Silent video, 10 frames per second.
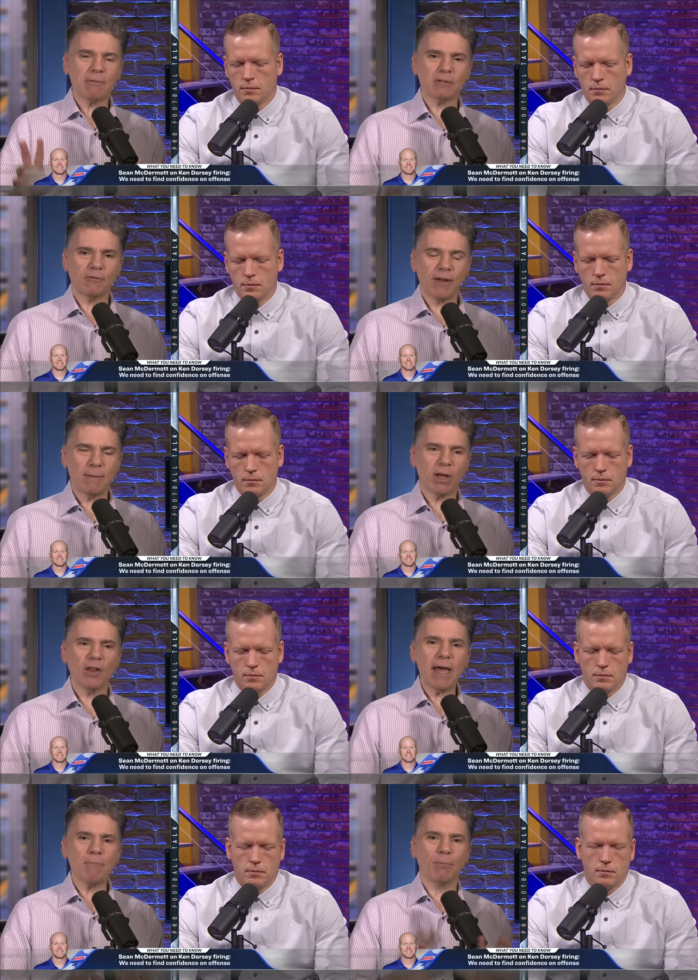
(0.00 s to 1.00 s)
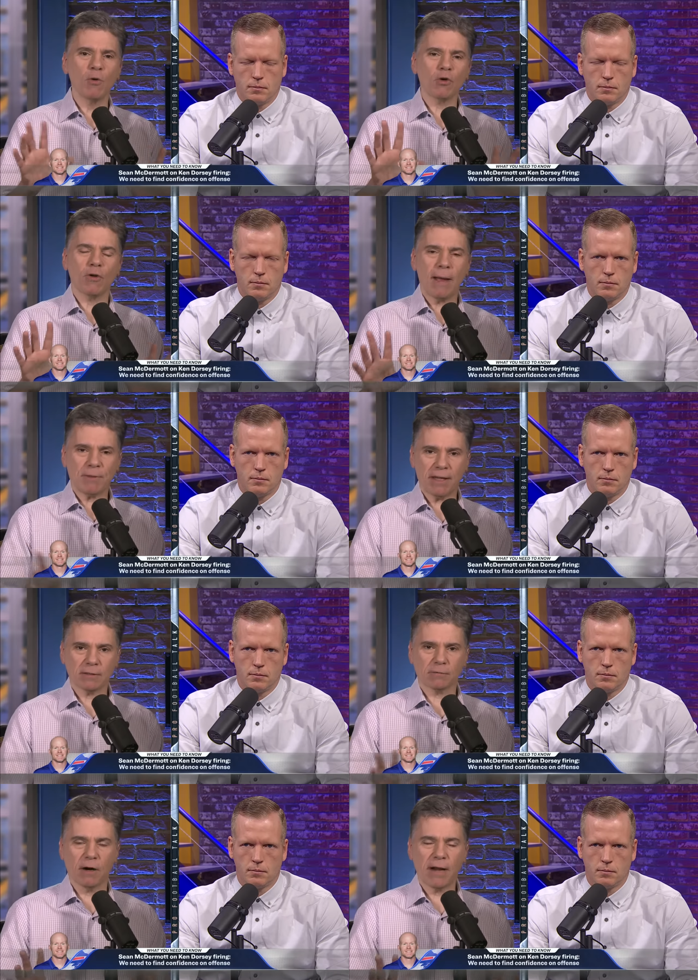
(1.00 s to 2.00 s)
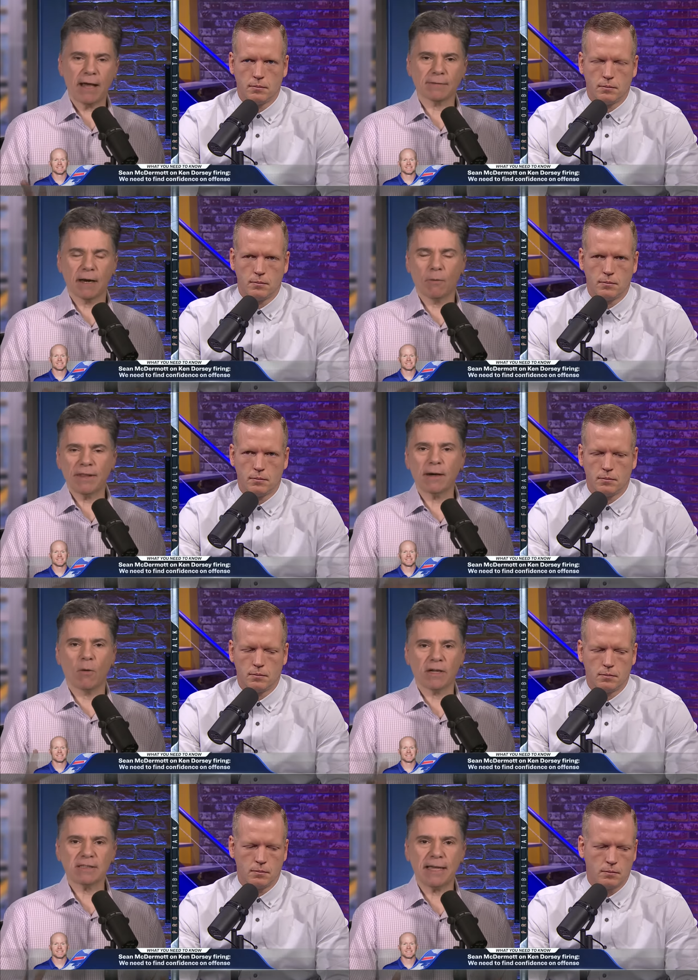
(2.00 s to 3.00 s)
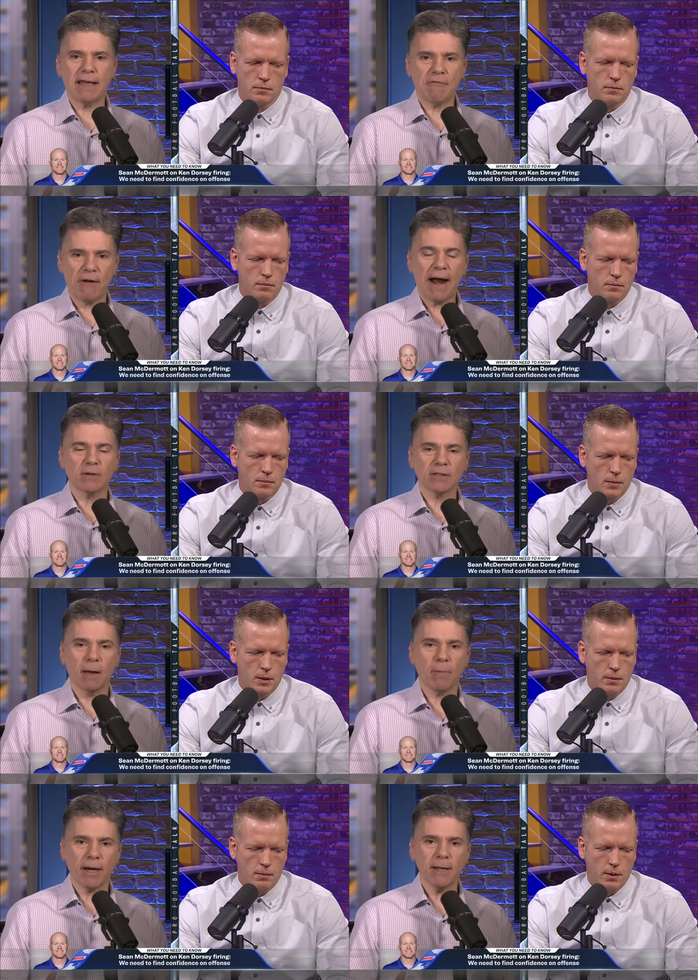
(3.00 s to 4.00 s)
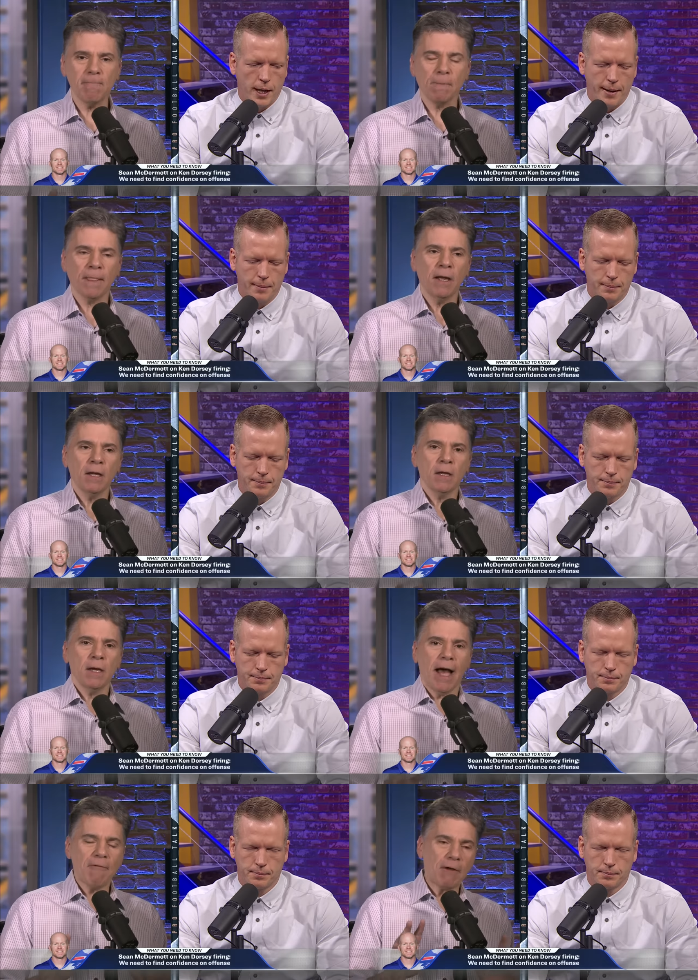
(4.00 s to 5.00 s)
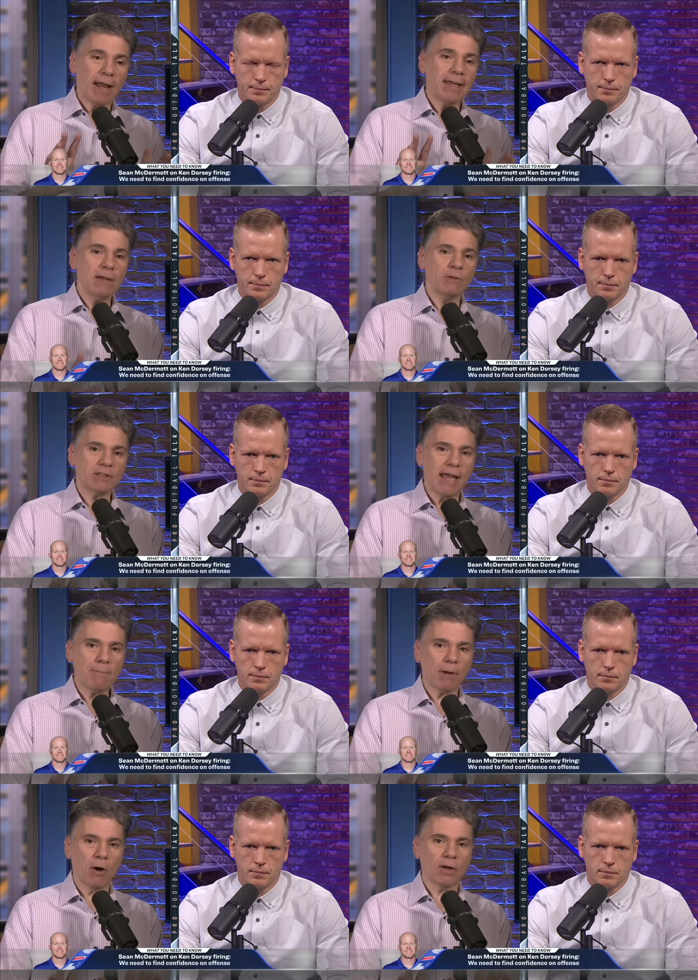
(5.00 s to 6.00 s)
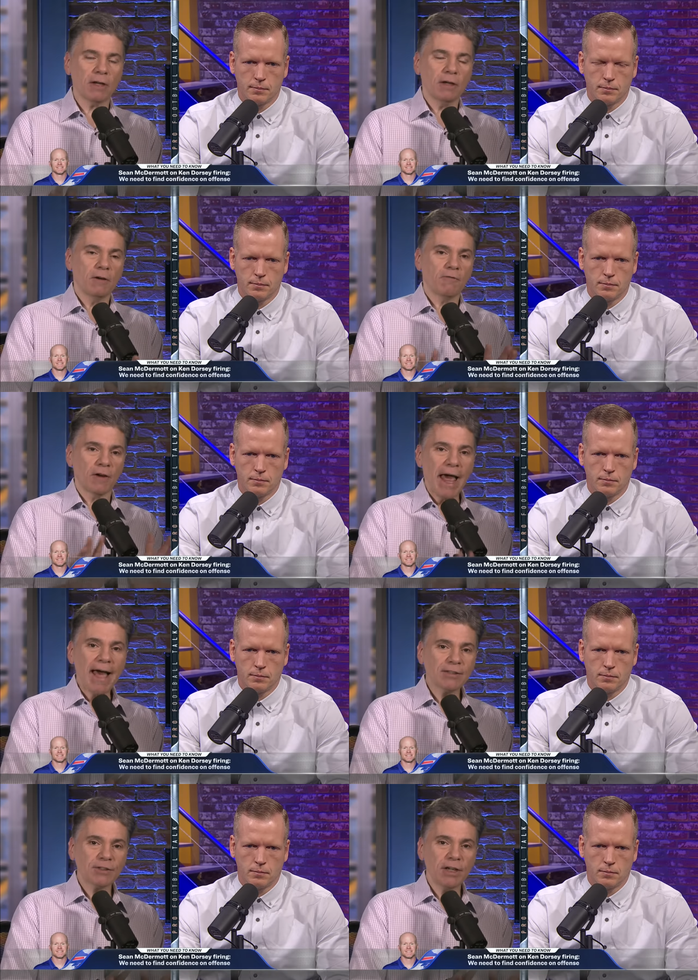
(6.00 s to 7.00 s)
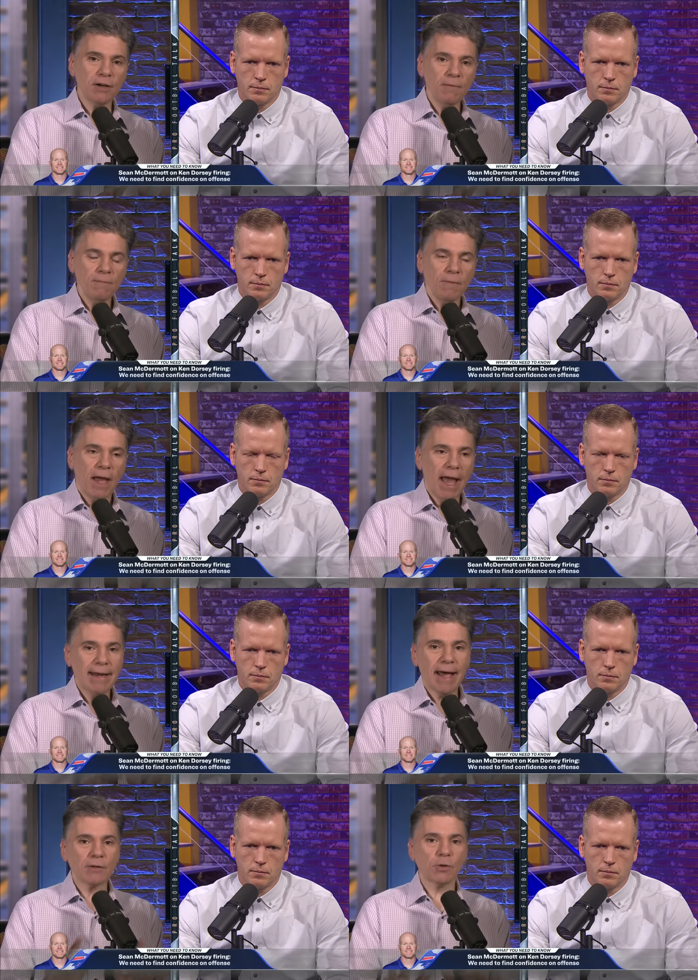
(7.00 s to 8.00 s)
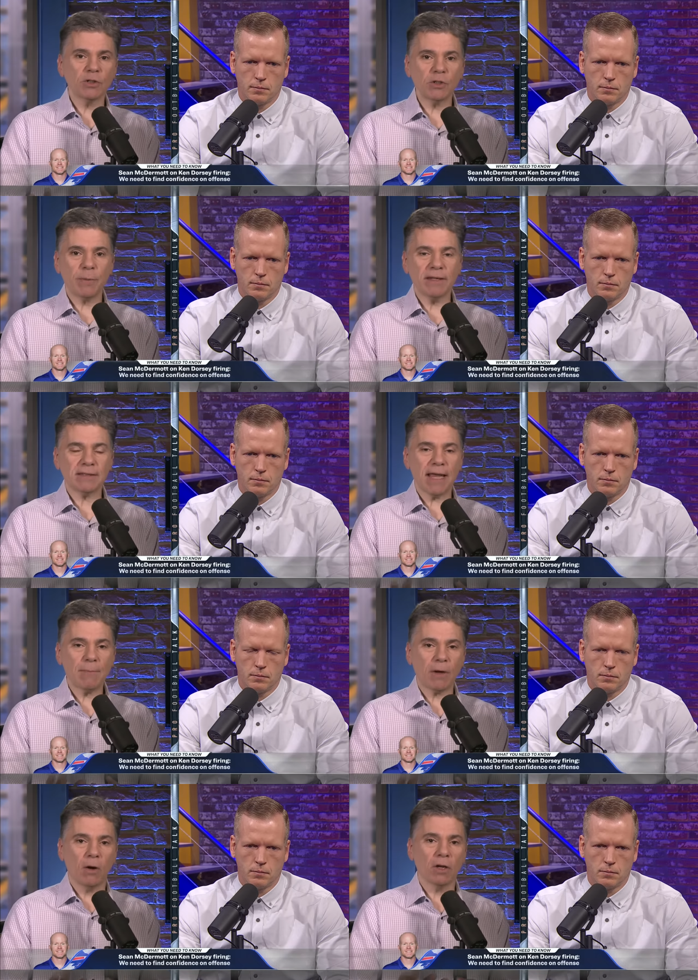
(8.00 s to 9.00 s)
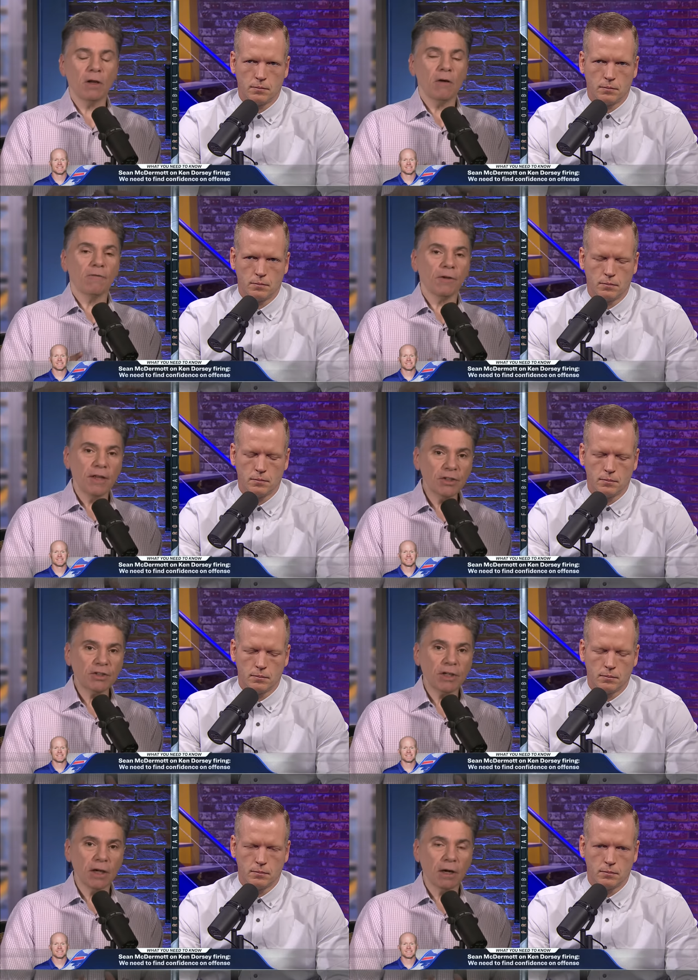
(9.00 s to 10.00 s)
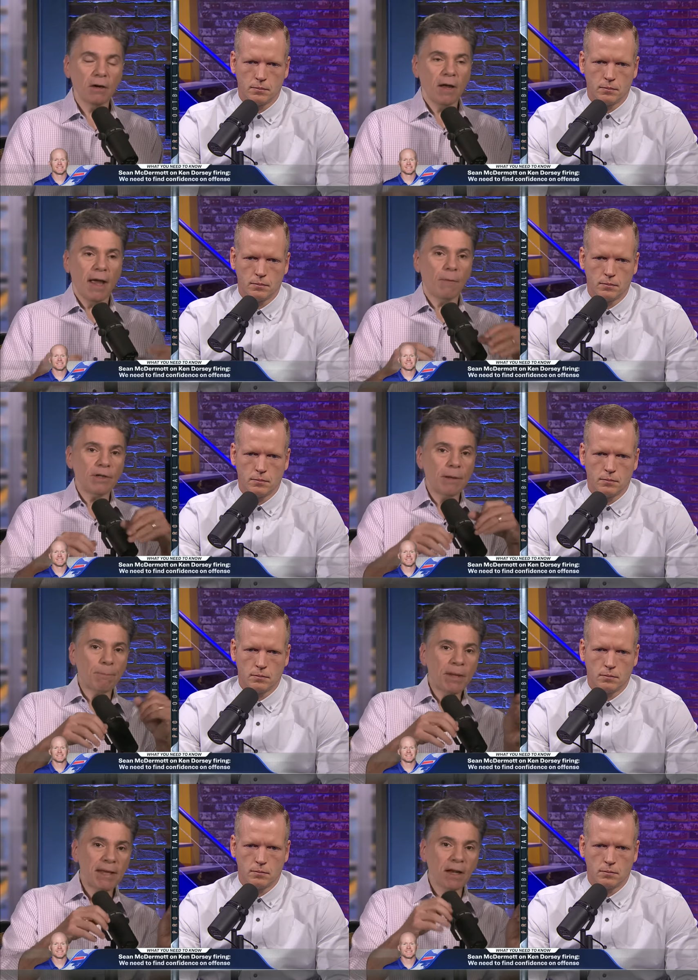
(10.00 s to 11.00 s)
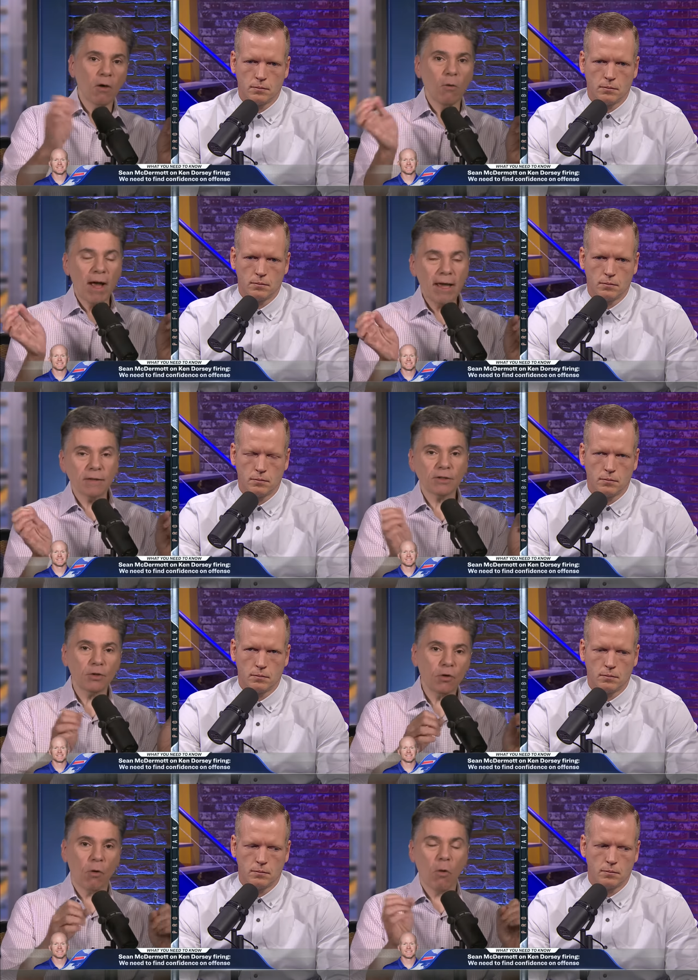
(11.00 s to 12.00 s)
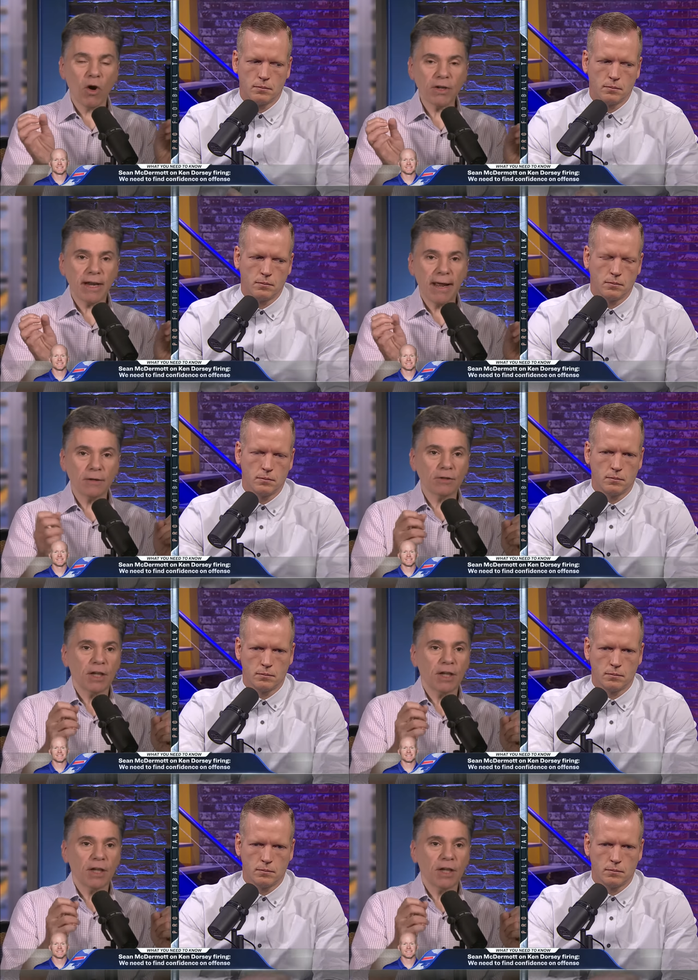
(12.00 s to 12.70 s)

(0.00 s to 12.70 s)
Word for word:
Speaker 1: with his family. All that bull crap that gets thrown out there when they don't want to say they fired somebody. Right. I felt like he was scapegoated for last year, and now Dorsey's being scapegoated for this year. And when you peel away the two coordinators,